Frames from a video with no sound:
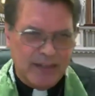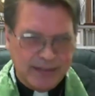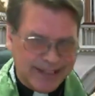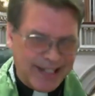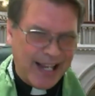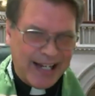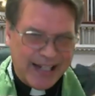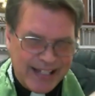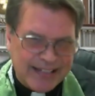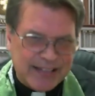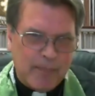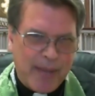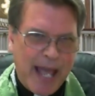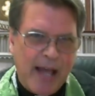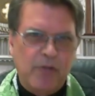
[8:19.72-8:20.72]
kind of gets a
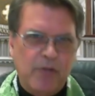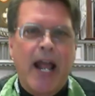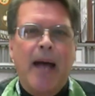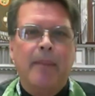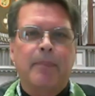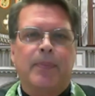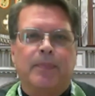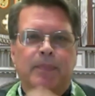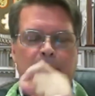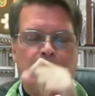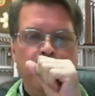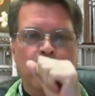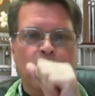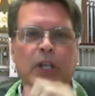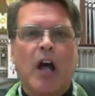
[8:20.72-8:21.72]
bad rap.
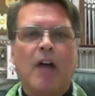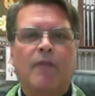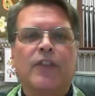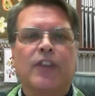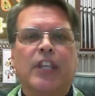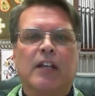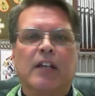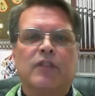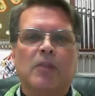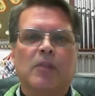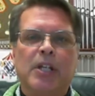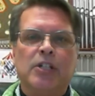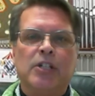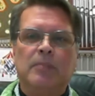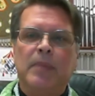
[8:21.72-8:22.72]
We often think of
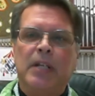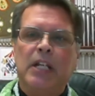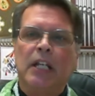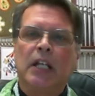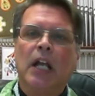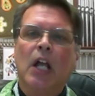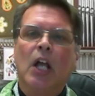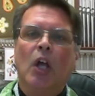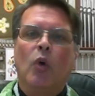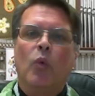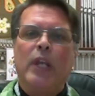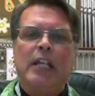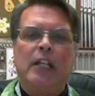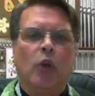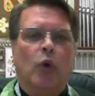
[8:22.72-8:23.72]
dominion meaning
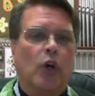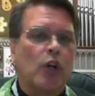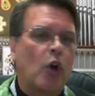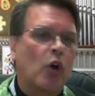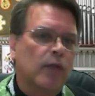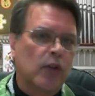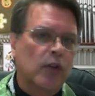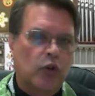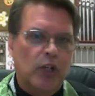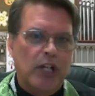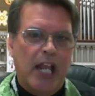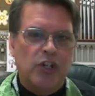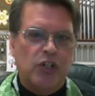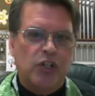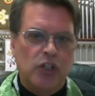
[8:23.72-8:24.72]
we lord over
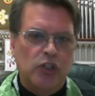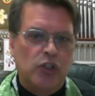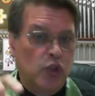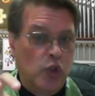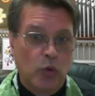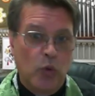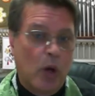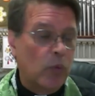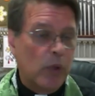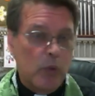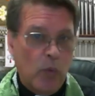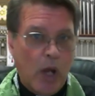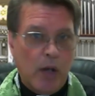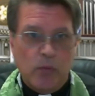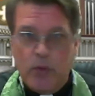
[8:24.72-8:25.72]
creation to do what we
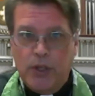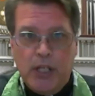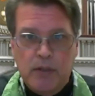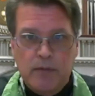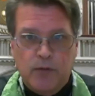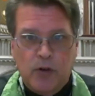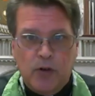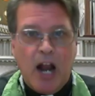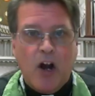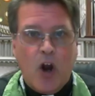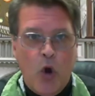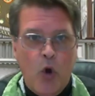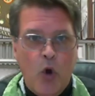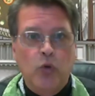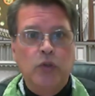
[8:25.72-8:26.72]
want with it for our
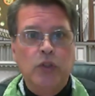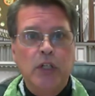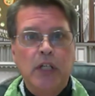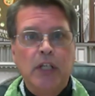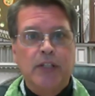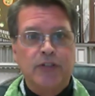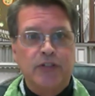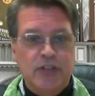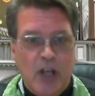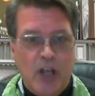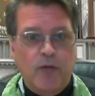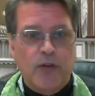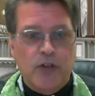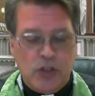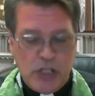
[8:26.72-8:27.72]
own
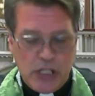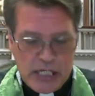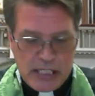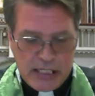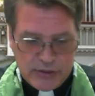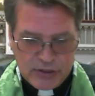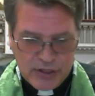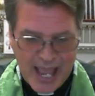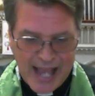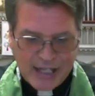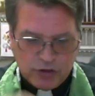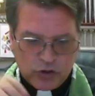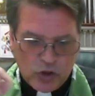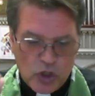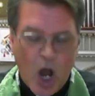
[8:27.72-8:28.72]
selfish needs. That
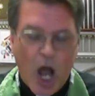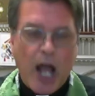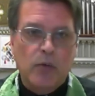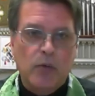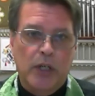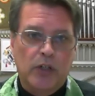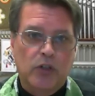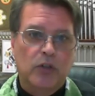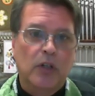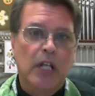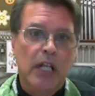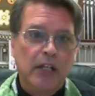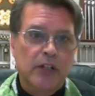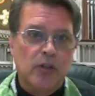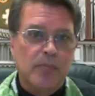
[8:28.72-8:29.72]
is not what
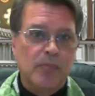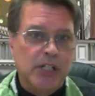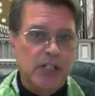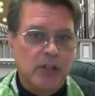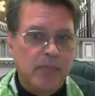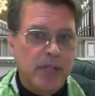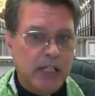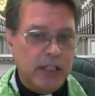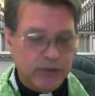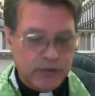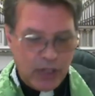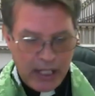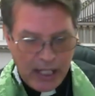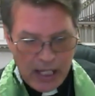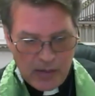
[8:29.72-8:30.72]
dominion means.
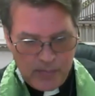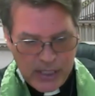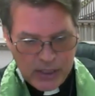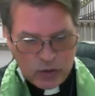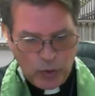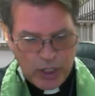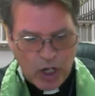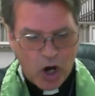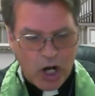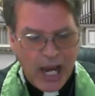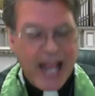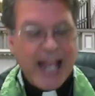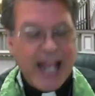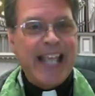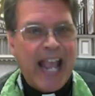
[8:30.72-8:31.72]
It means we are
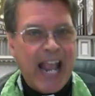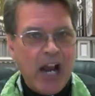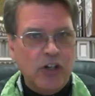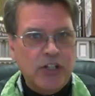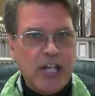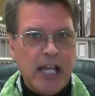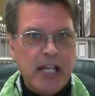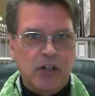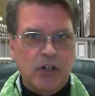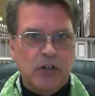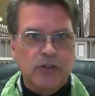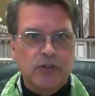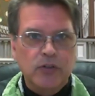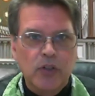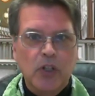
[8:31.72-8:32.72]

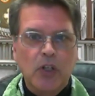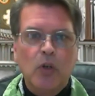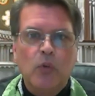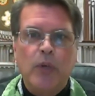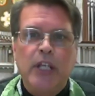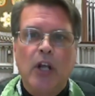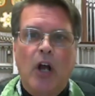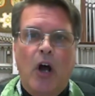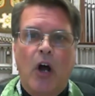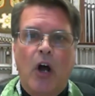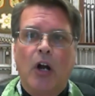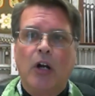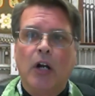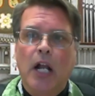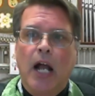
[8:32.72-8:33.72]
caretakers. We
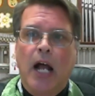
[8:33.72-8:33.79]
are